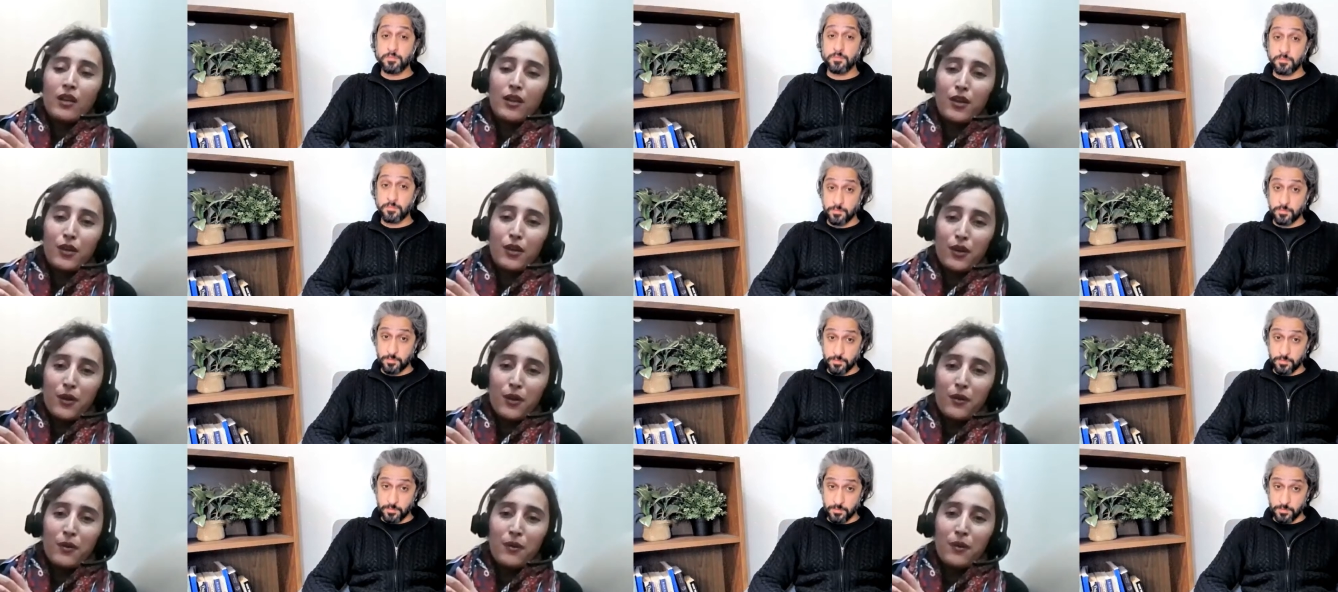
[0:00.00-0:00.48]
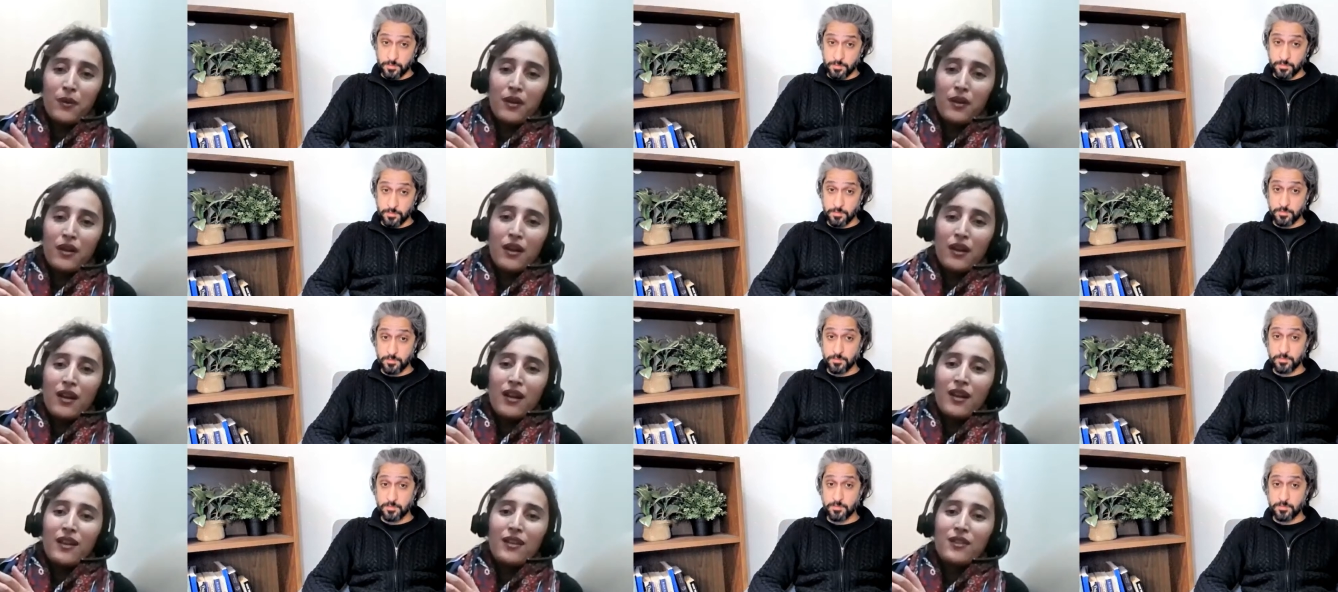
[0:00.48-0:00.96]
Speaker 1: you know mm.
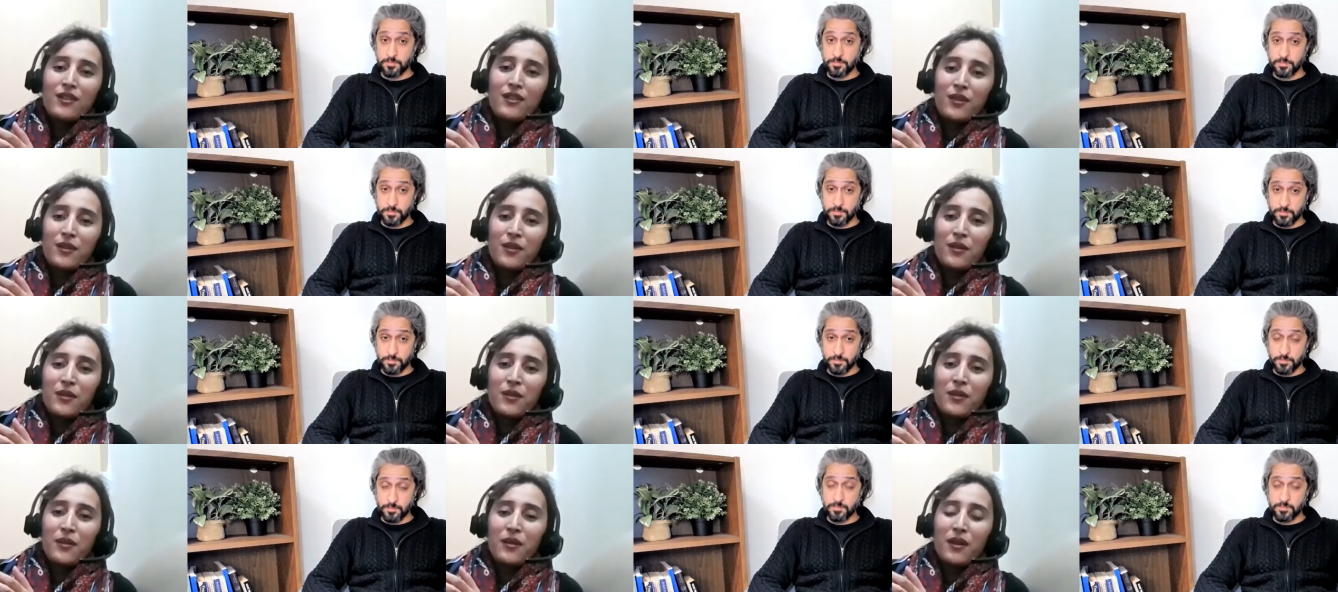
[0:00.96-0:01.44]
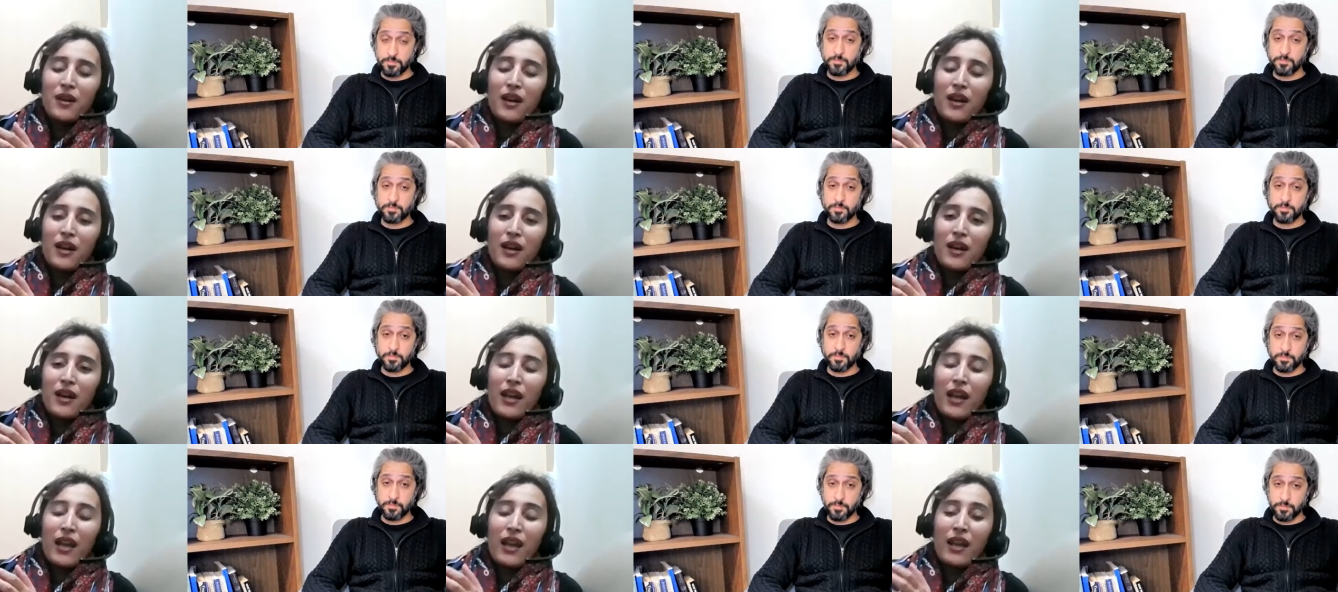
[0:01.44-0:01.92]
so
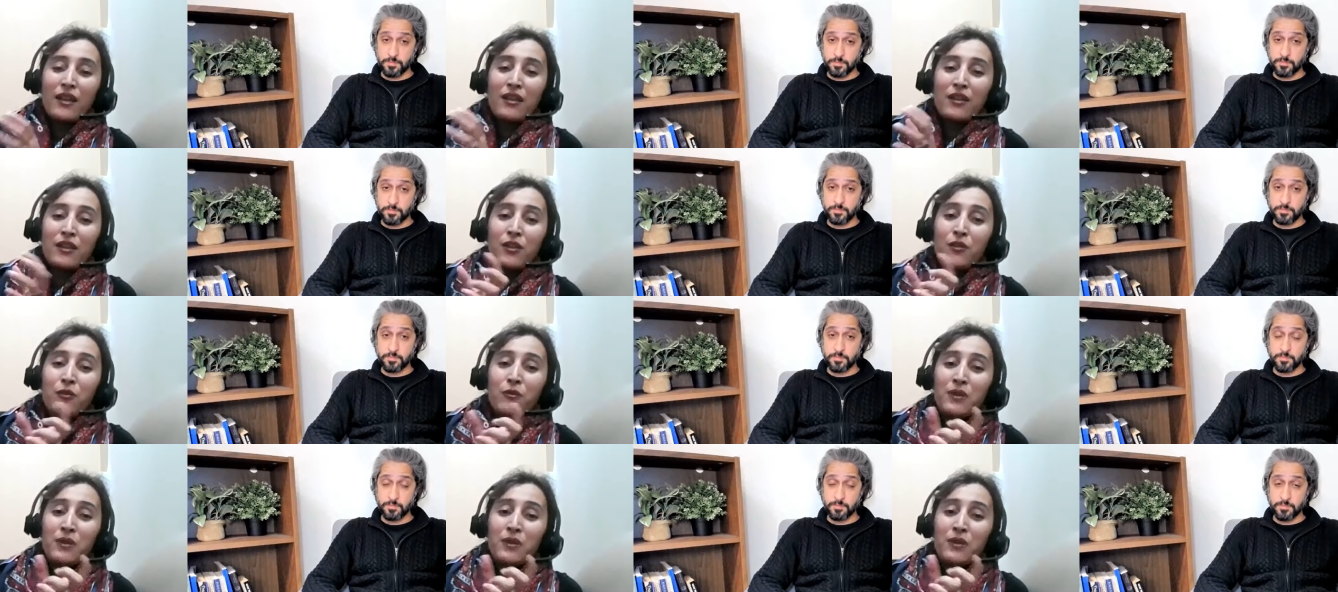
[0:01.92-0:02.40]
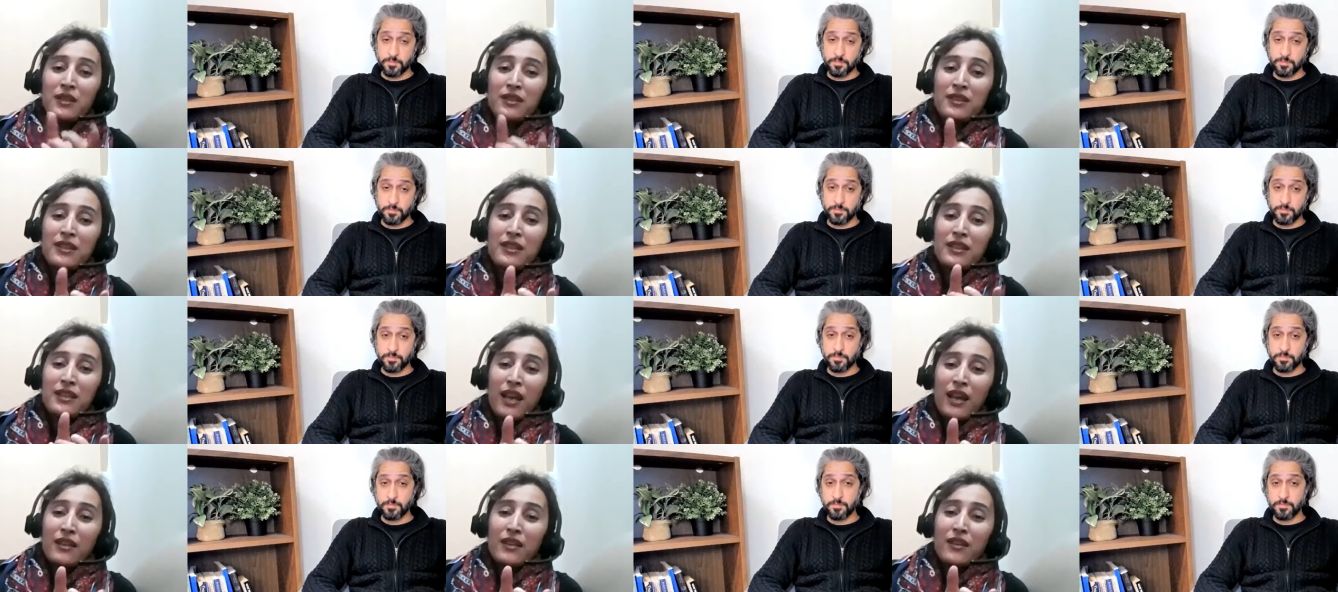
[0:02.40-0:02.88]
you will see
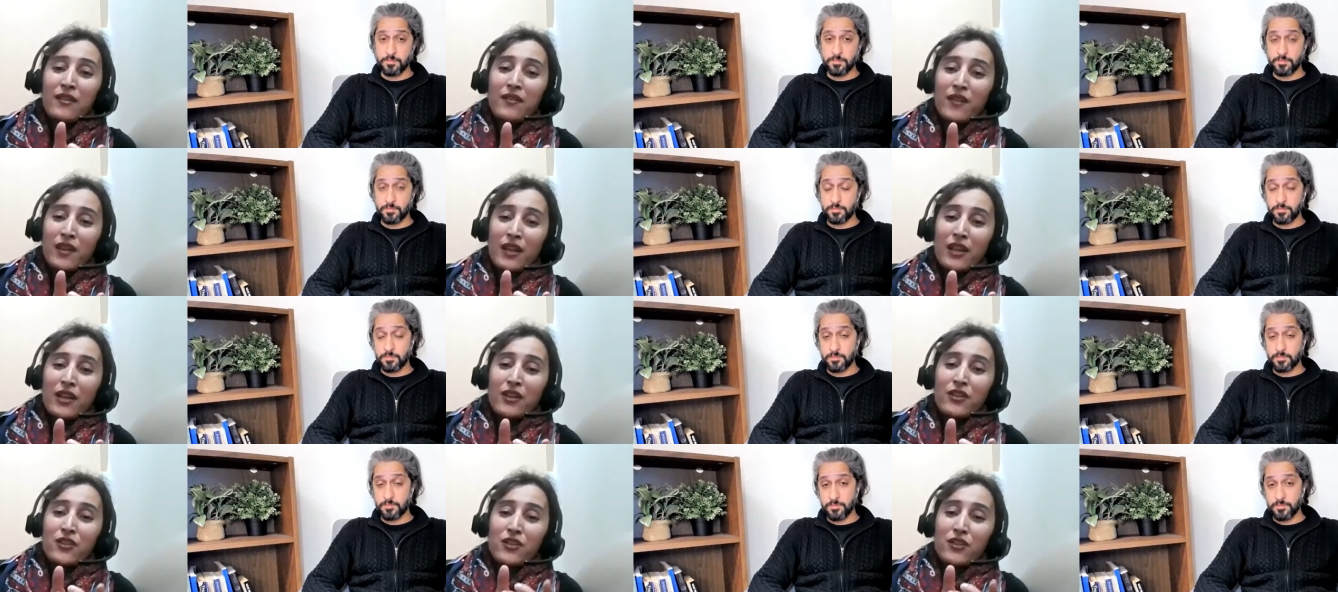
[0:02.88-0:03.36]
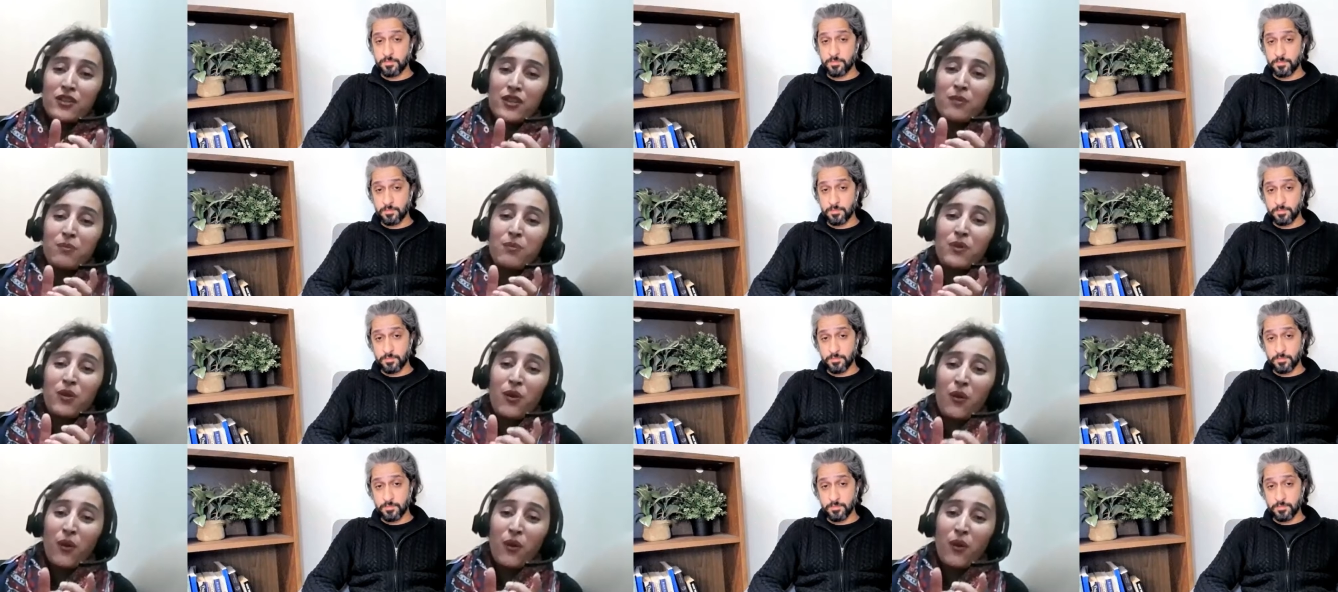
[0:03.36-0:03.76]
that in relationships